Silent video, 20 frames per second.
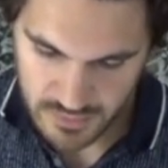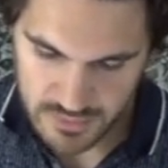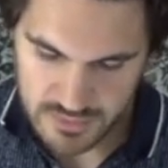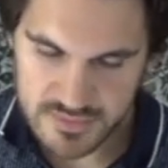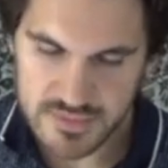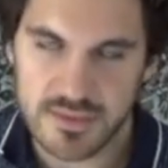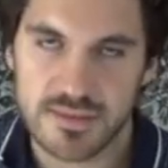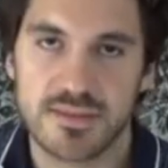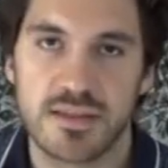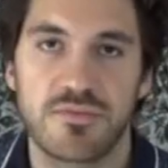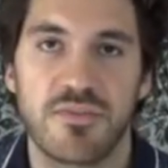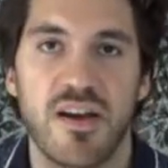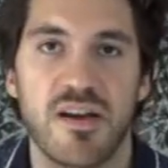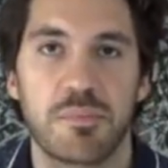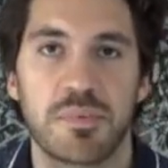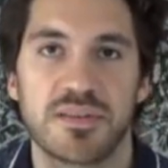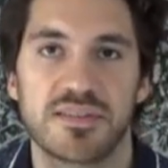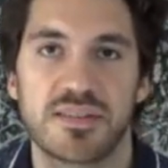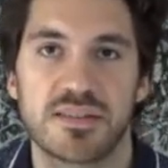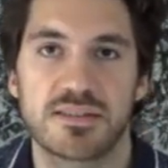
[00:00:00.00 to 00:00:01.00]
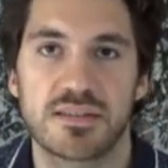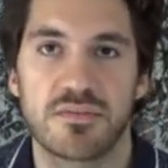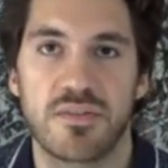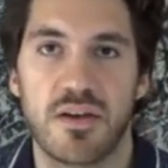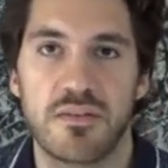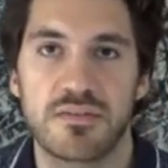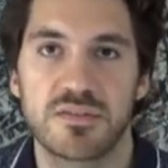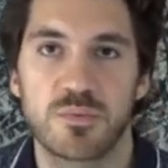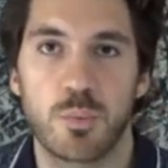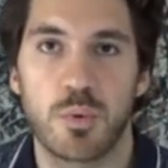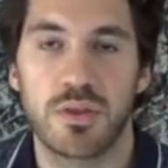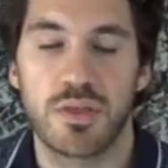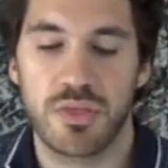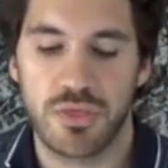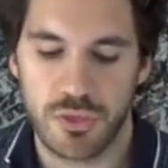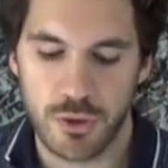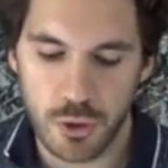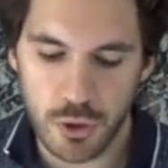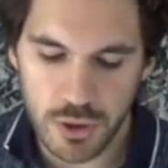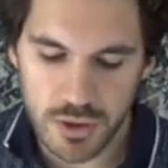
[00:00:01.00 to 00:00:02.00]
65 plus 65 is
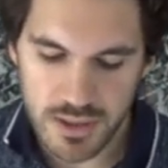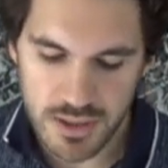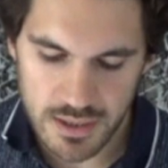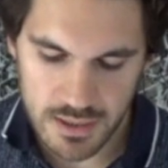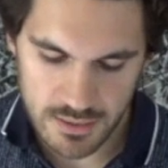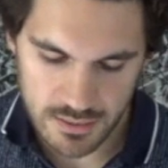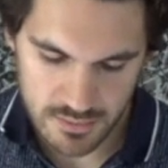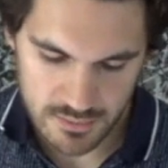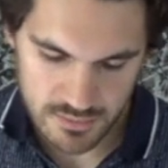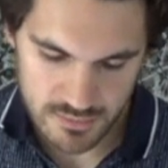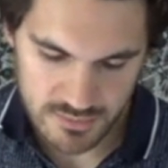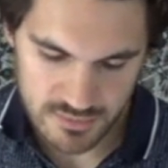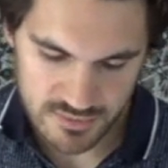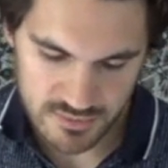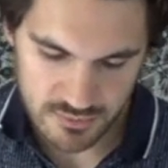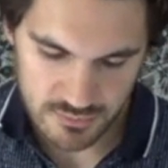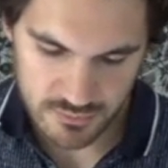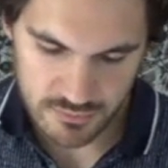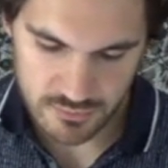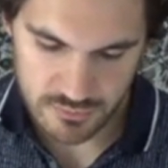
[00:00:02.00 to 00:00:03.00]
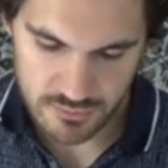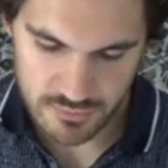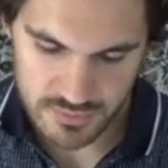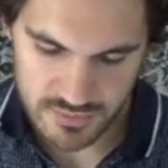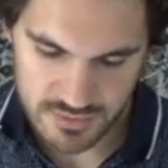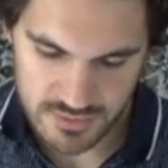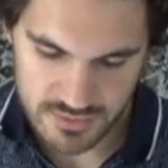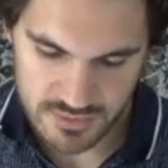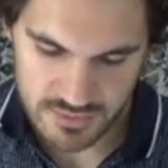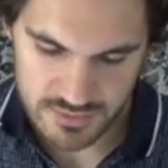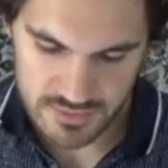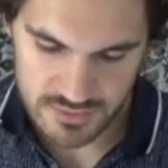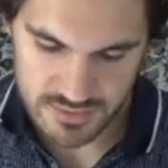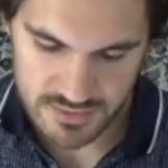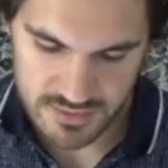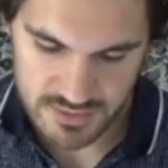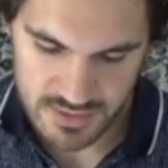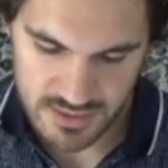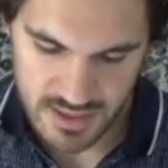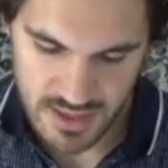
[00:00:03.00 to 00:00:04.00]
130. So
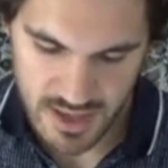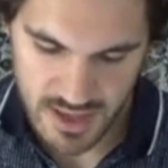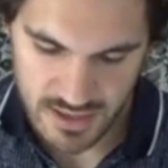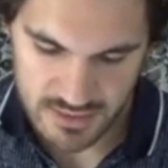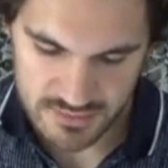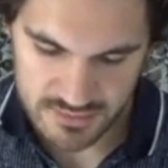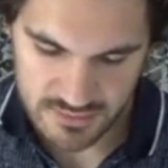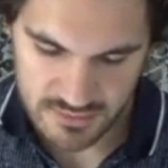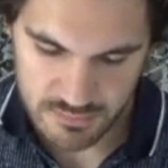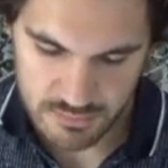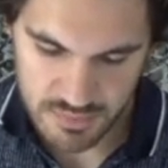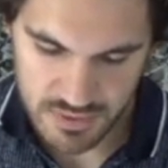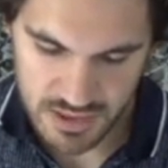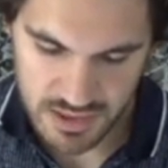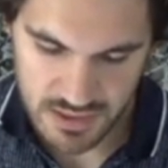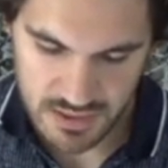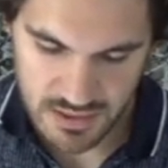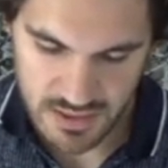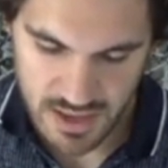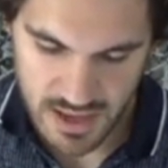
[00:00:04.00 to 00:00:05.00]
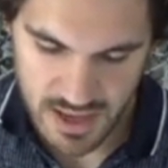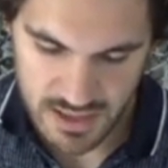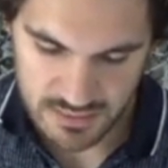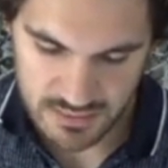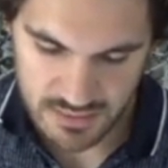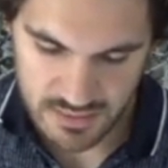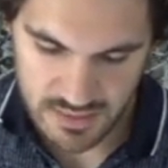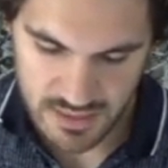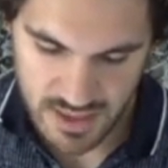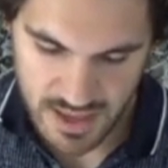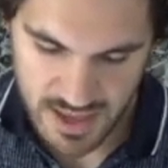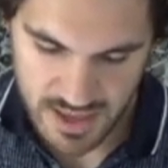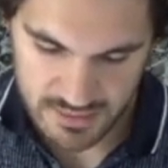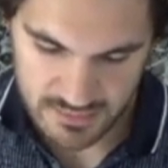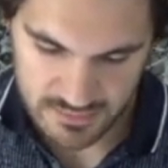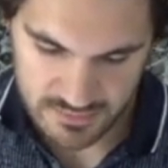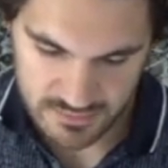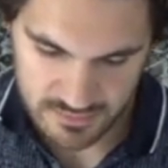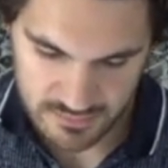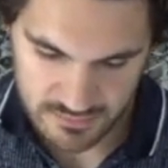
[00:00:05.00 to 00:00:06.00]
C has to be not
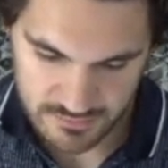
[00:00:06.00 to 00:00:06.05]
that.